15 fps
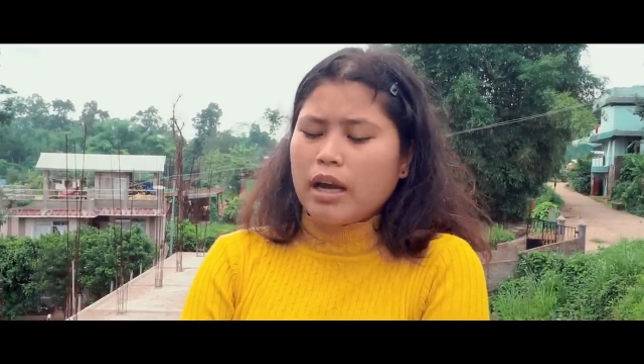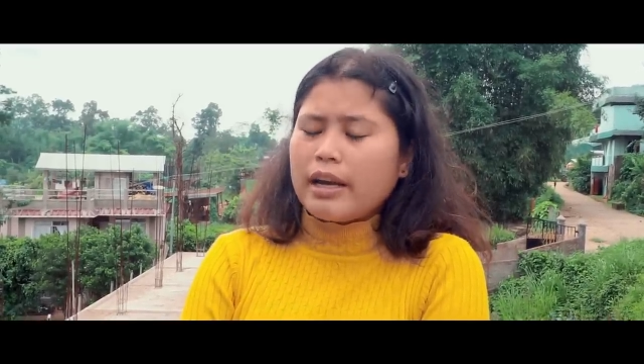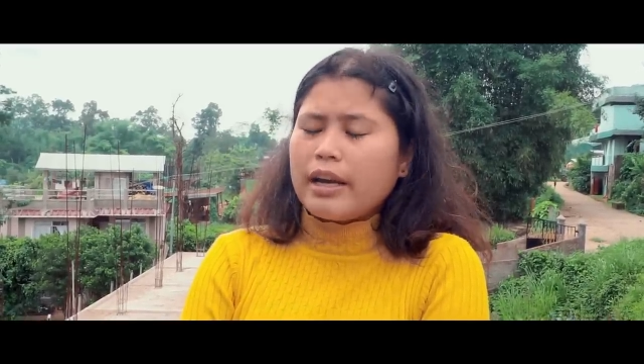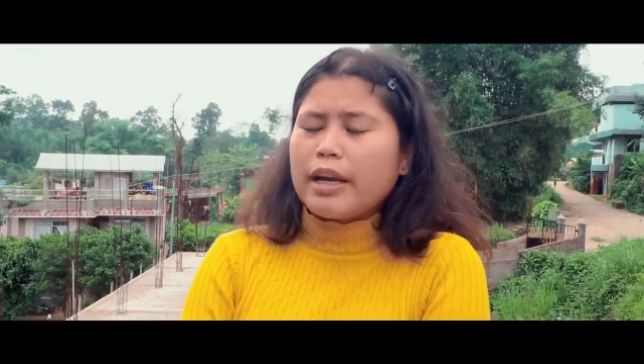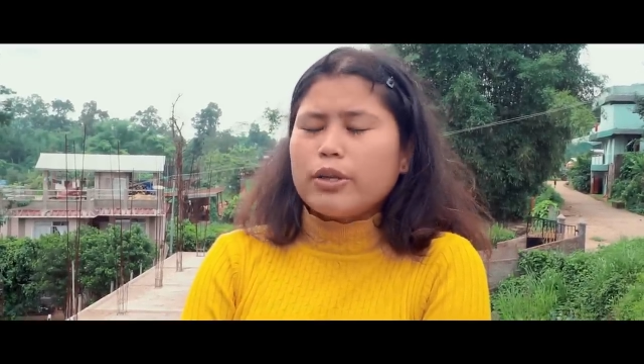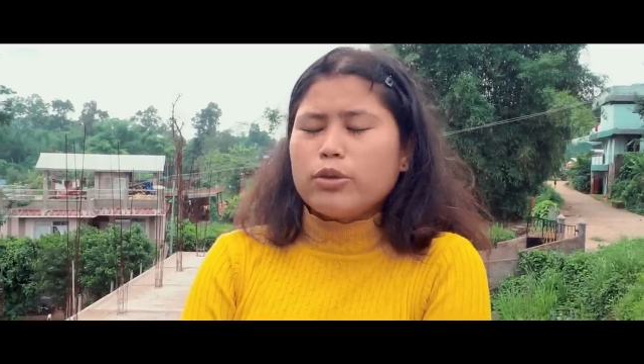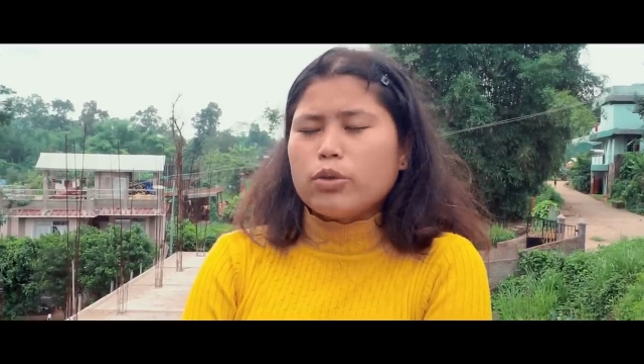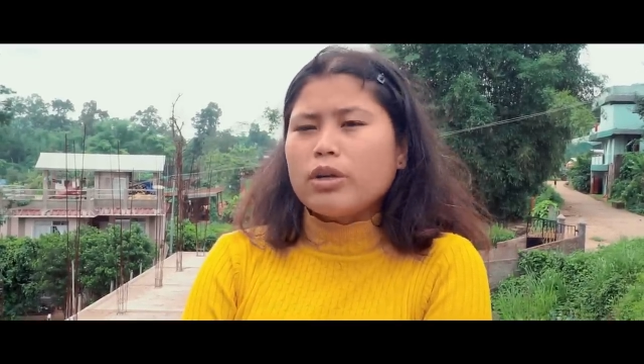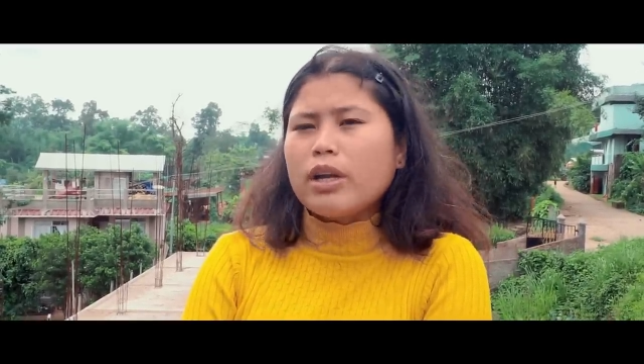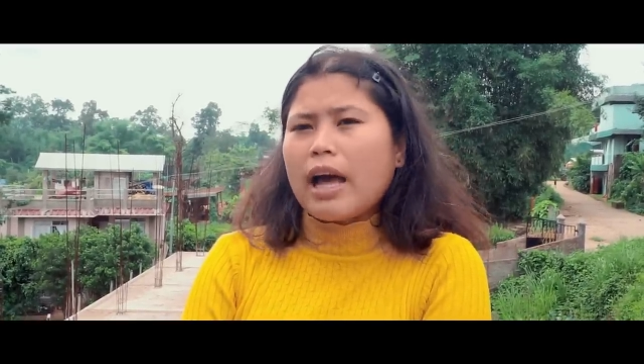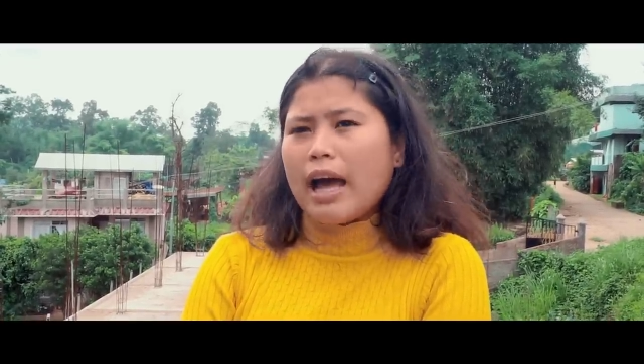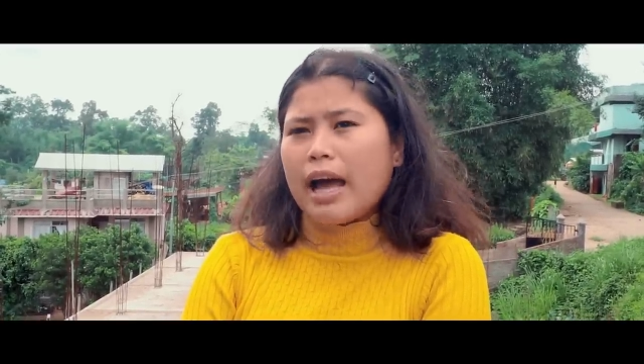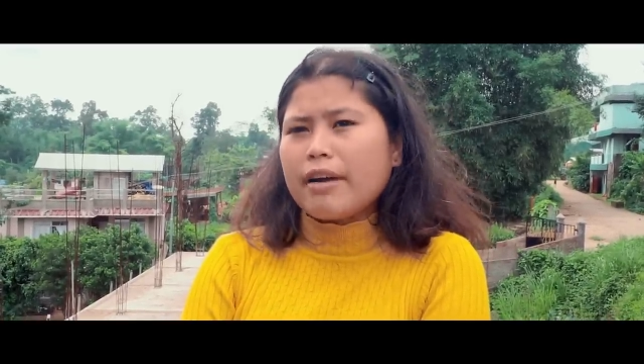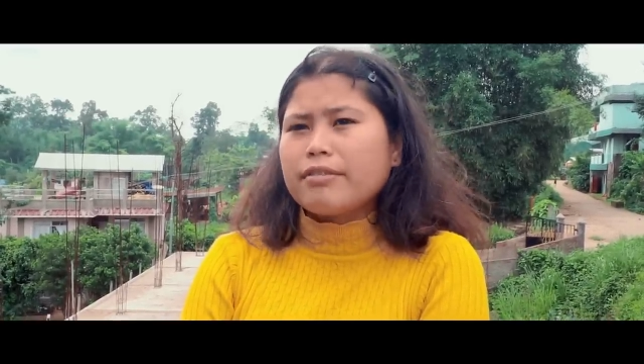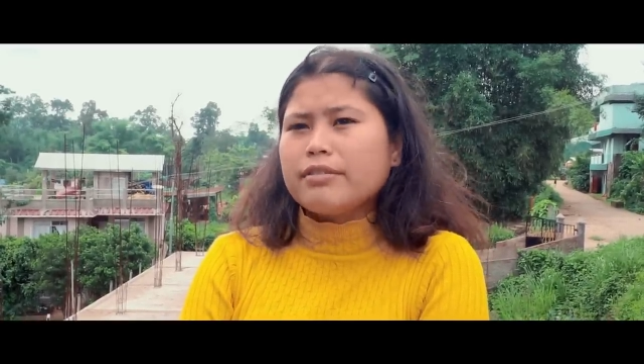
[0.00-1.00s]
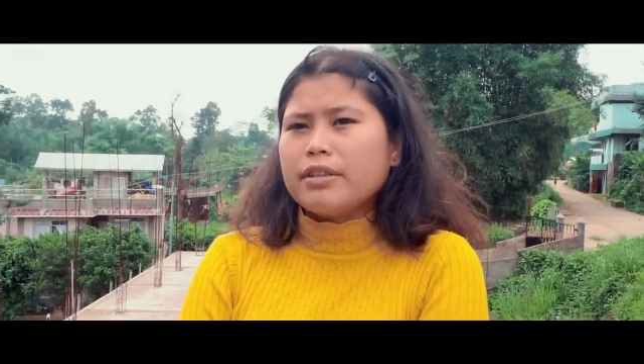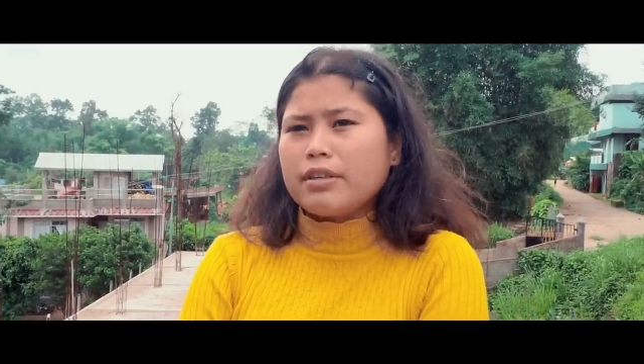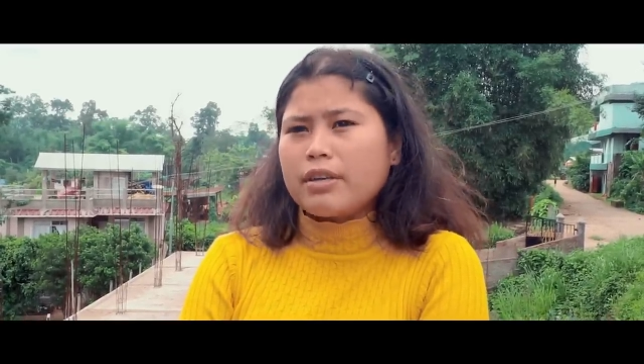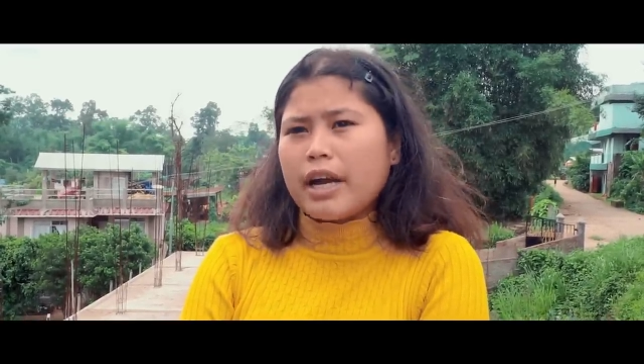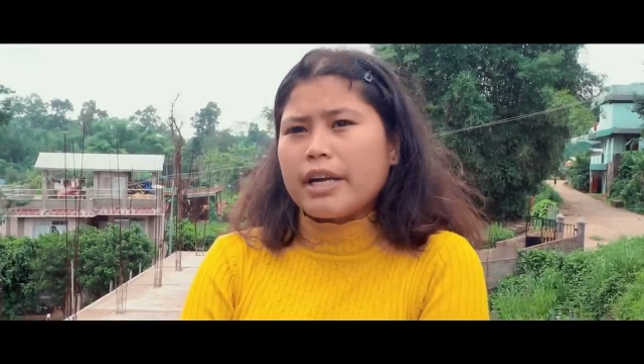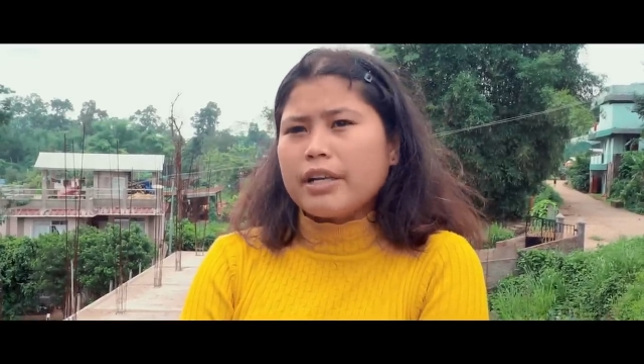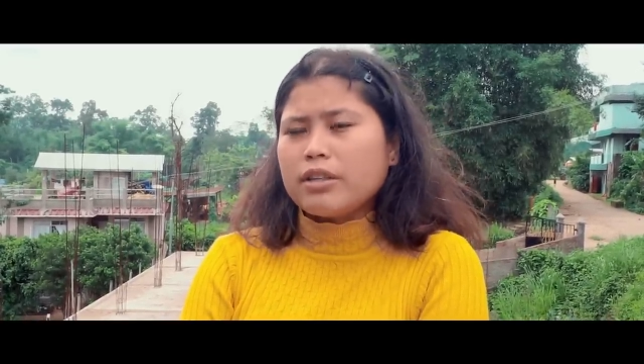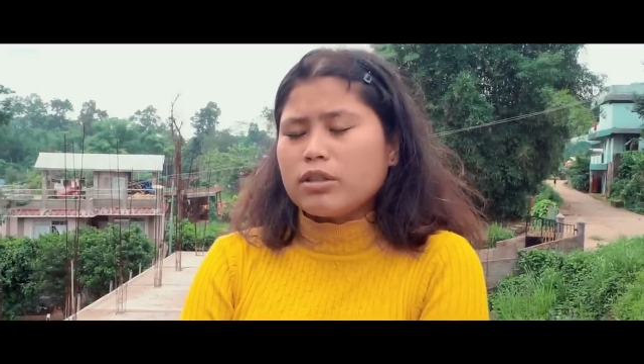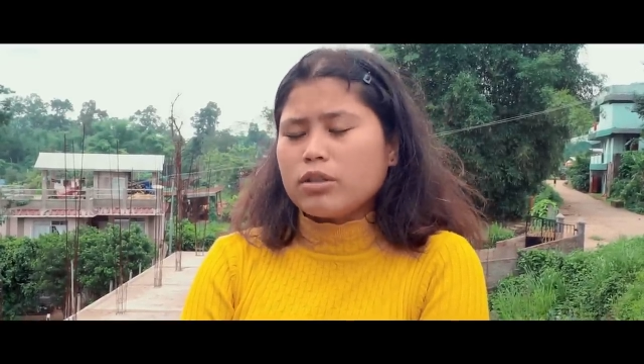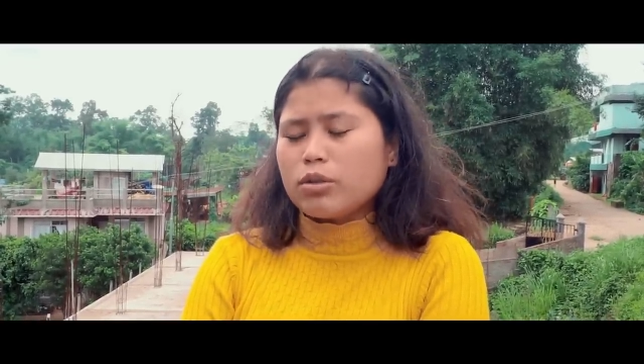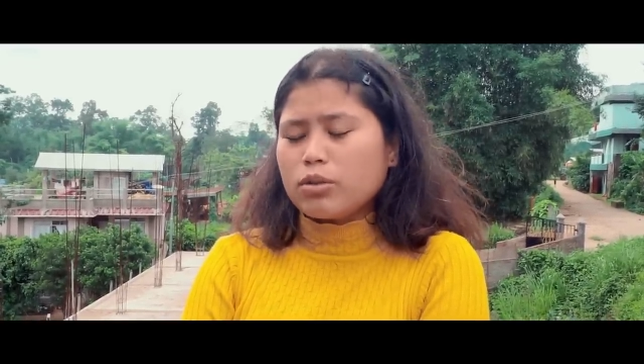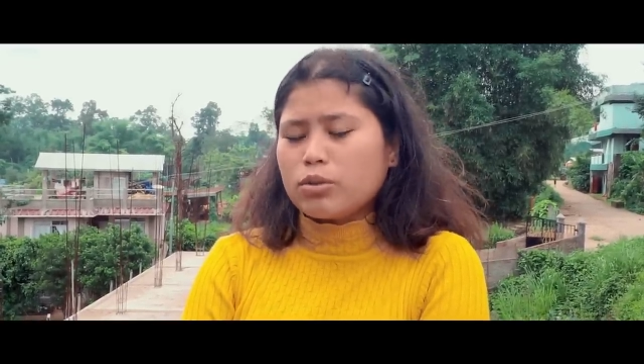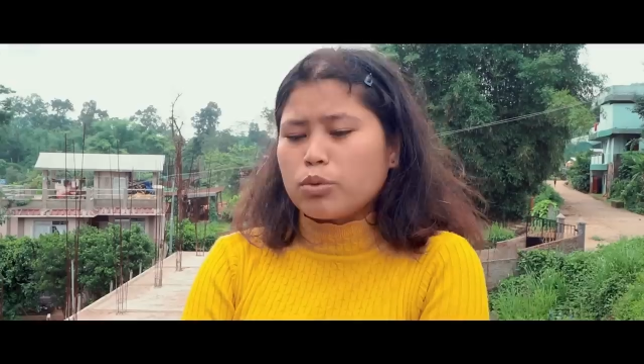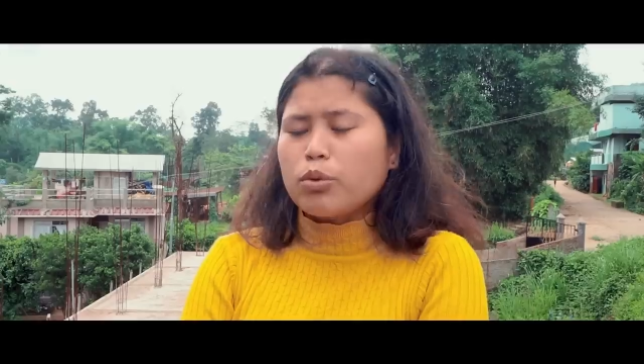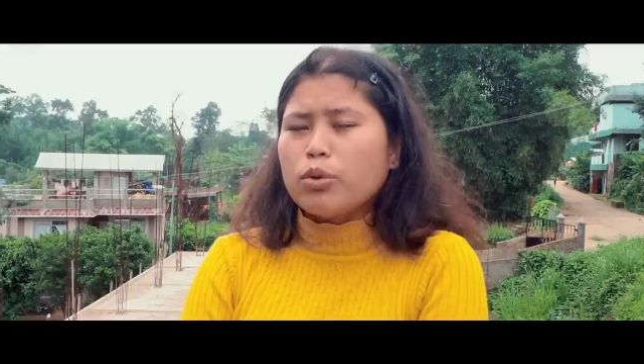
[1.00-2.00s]
and I don't have the right
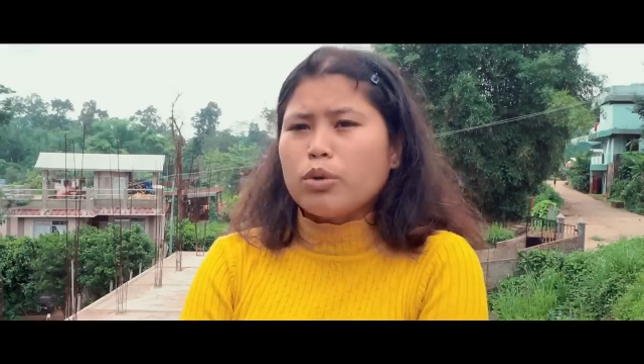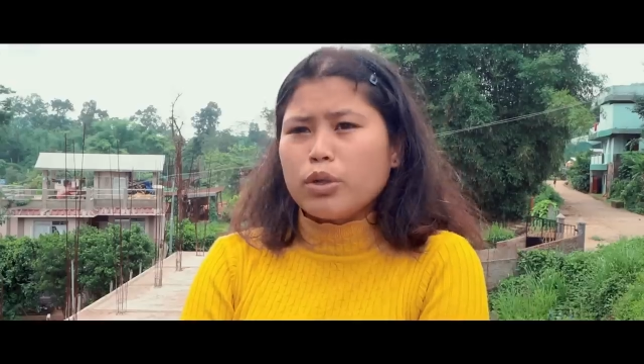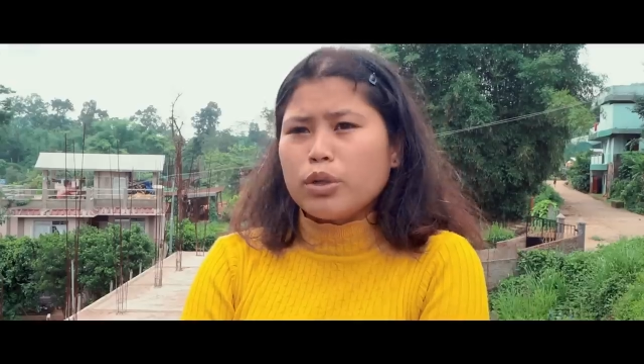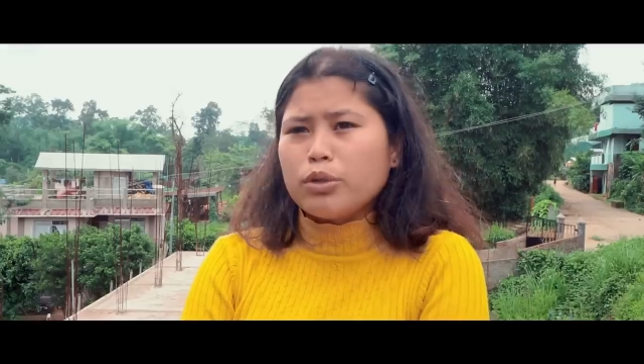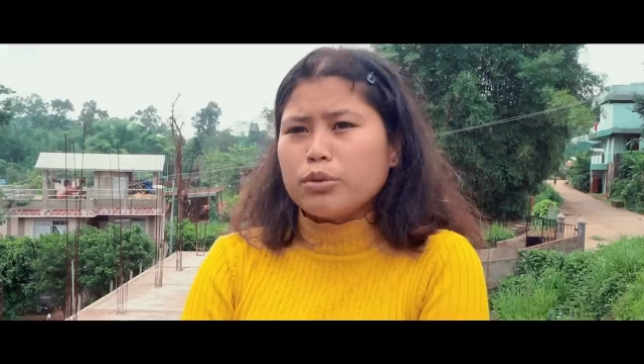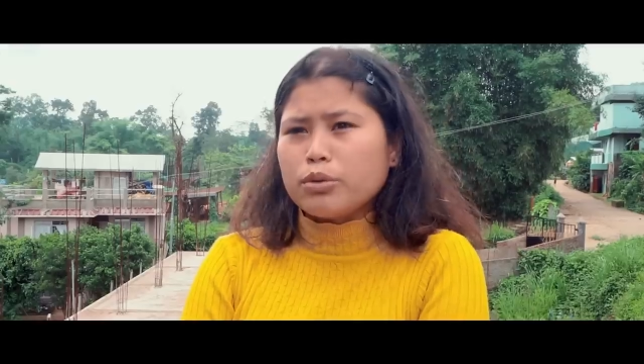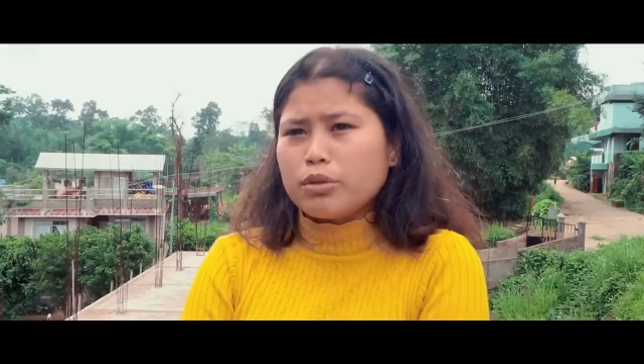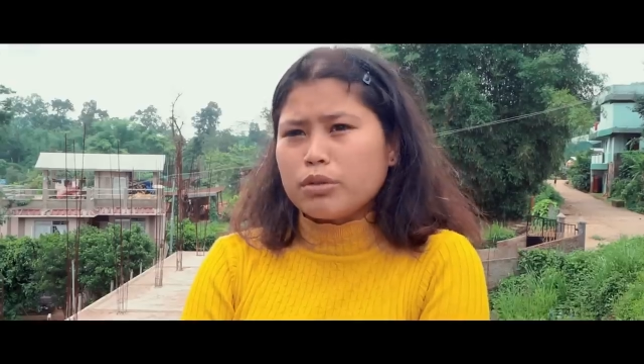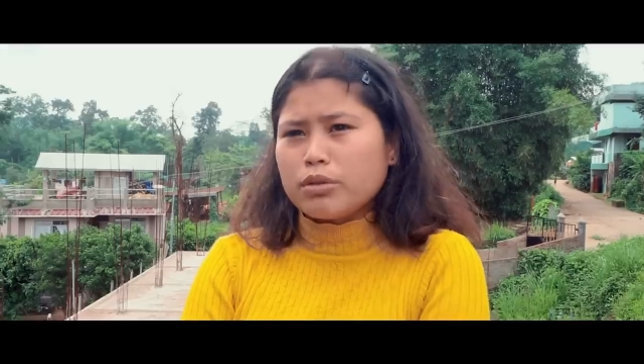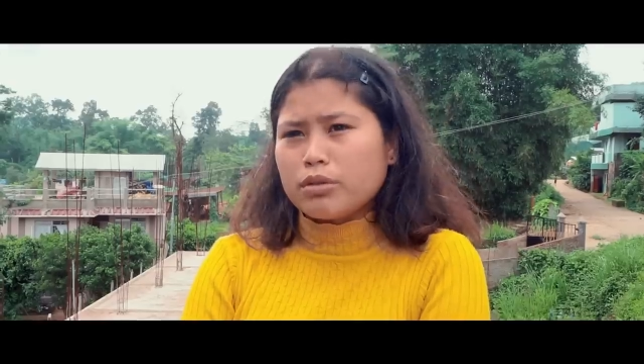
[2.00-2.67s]
to hold you?